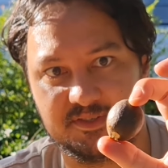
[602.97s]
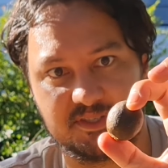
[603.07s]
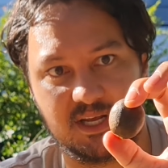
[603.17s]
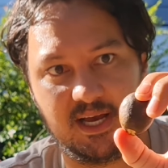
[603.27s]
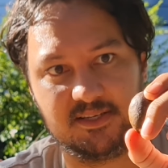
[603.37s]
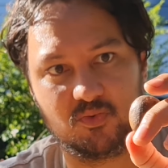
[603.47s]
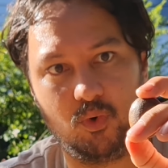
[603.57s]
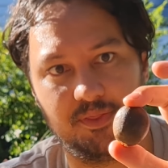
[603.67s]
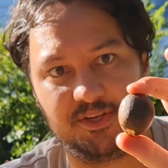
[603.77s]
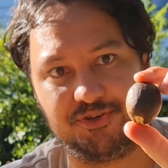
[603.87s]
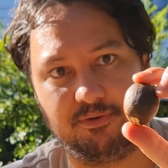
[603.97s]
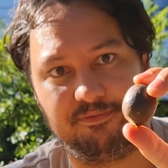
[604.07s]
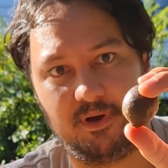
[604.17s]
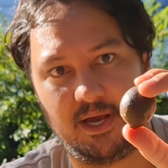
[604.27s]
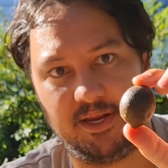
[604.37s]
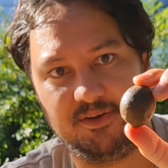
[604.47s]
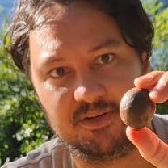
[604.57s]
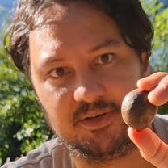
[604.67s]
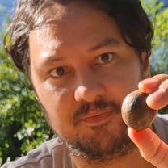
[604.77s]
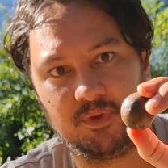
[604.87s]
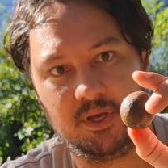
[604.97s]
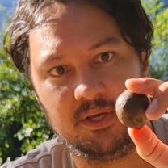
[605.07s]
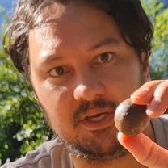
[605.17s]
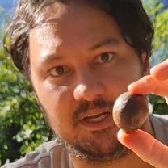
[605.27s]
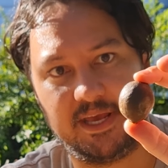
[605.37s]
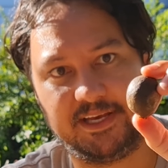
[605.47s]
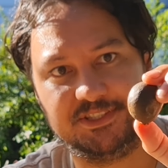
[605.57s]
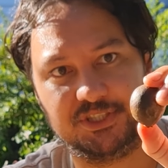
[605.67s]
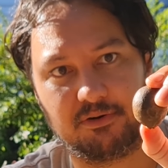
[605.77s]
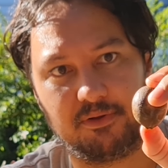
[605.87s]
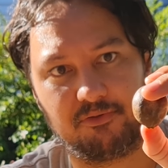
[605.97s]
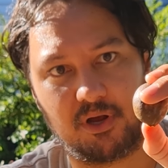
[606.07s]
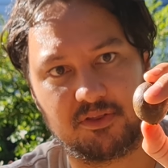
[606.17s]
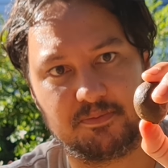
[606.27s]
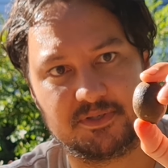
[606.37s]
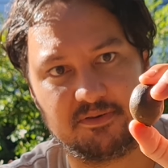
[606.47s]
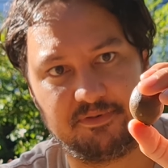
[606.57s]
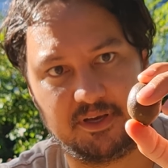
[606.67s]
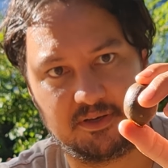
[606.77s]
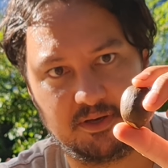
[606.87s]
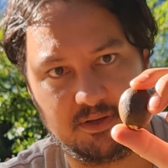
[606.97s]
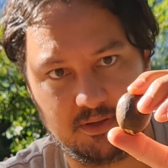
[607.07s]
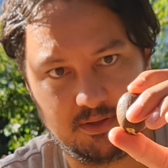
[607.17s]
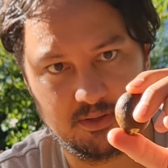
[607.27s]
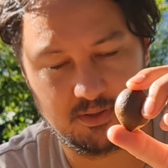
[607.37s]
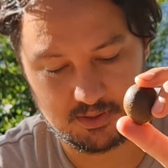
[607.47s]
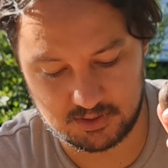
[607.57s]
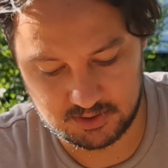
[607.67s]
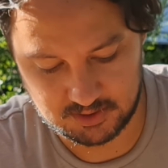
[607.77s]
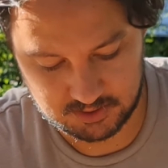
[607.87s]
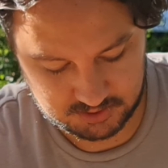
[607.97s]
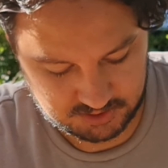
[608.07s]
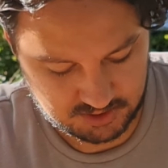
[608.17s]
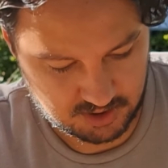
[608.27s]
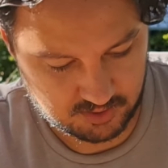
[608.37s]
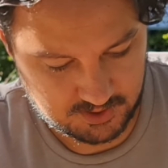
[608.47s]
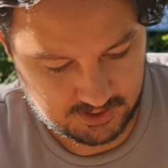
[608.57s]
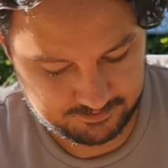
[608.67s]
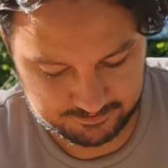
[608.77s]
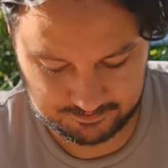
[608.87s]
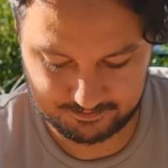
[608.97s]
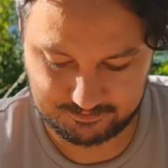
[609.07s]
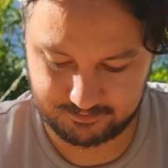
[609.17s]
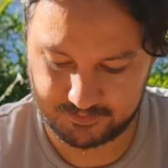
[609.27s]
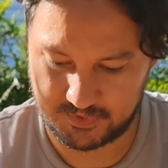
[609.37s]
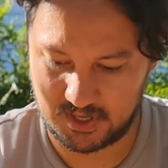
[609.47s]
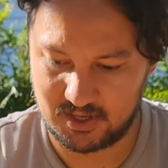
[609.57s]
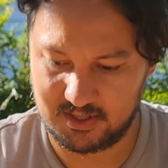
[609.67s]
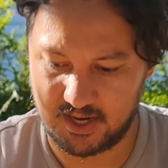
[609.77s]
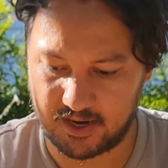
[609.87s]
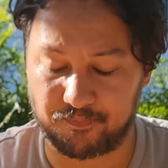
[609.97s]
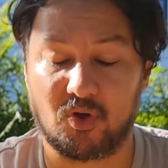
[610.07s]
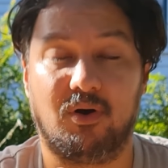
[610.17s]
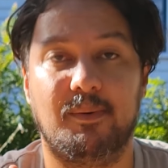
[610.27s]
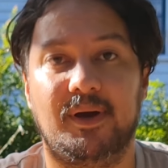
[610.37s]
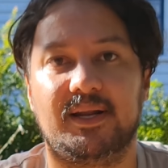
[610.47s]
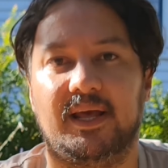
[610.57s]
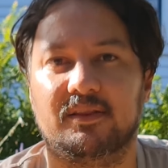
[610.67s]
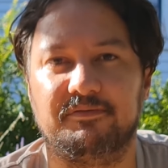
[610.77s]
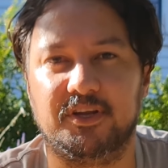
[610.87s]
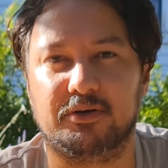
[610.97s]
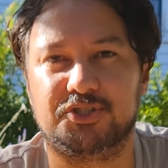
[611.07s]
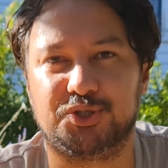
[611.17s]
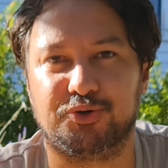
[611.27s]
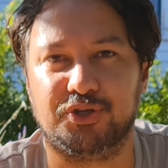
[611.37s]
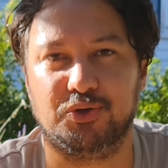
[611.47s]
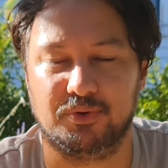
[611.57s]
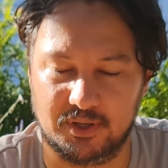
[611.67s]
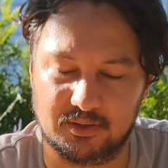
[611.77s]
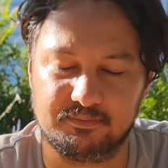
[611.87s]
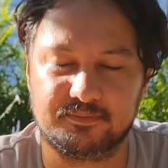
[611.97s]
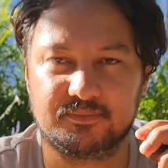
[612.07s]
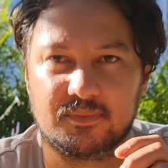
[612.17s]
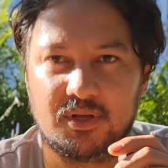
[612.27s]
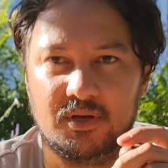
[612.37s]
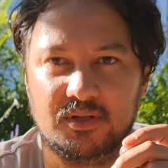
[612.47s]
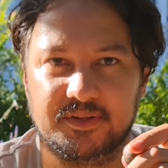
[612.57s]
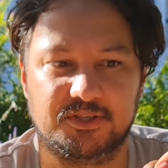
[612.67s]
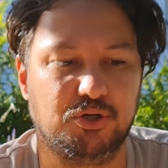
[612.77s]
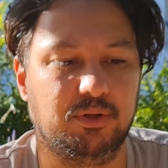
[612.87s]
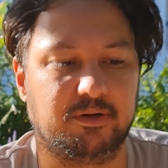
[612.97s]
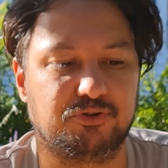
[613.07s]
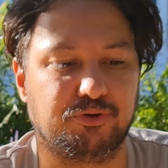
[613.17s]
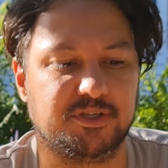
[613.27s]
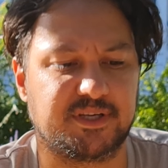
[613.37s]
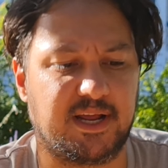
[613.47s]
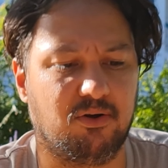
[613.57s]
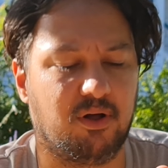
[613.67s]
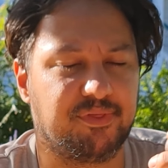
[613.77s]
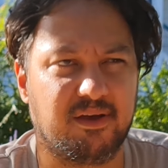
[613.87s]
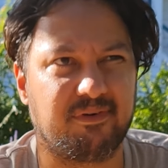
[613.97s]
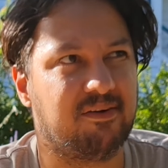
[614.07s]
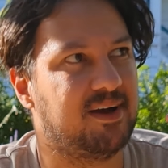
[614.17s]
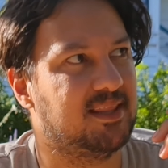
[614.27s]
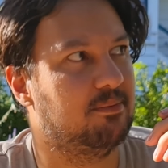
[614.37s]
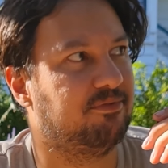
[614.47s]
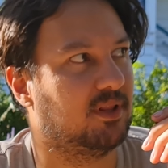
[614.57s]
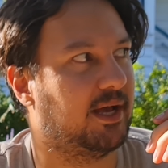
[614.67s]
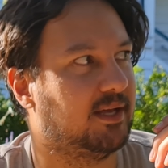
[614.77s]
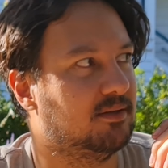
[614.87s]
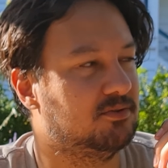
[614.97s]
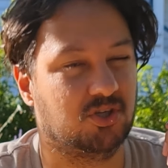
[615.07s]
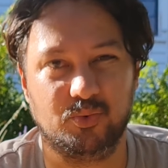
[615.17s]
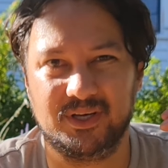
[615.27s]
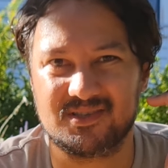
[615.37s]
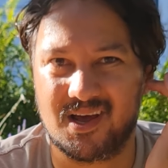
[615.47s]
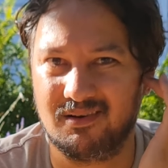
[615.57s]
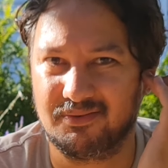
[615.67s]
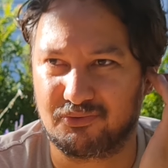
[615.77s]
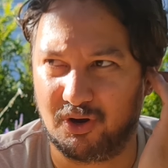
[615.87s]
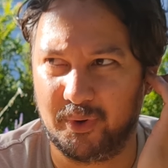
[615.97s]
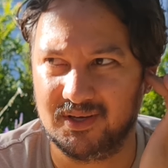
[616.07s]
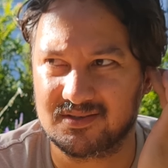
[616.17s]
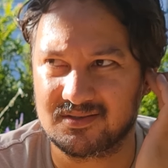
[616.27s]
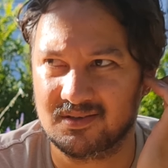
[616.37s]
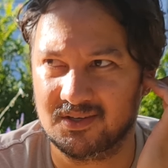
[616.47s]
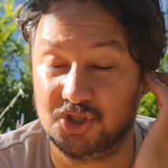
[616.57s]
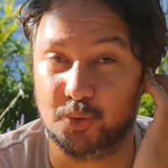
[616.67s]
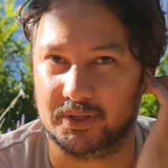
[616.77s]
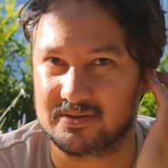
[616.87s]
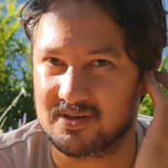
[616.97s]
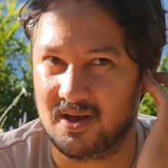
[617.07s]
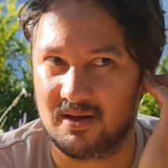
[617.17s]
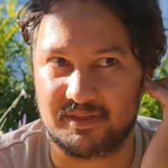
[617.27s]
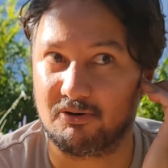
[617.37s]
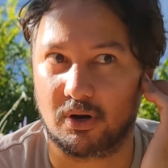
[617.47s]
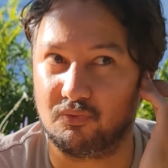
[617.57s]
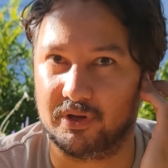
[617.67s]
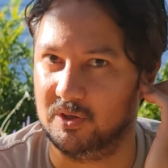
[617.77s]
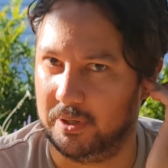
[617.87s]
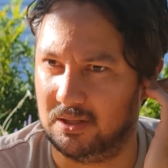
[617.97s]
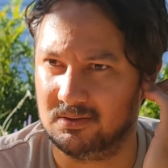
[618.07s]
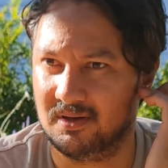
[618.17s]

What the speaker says: size one that you'll find in Asia and throughout the Pacific. So yeah, I might end the video showing you the two little trees that I got. I've had them for like 2 weeks now, 3 weeks, 2 weeks. They're growing really well.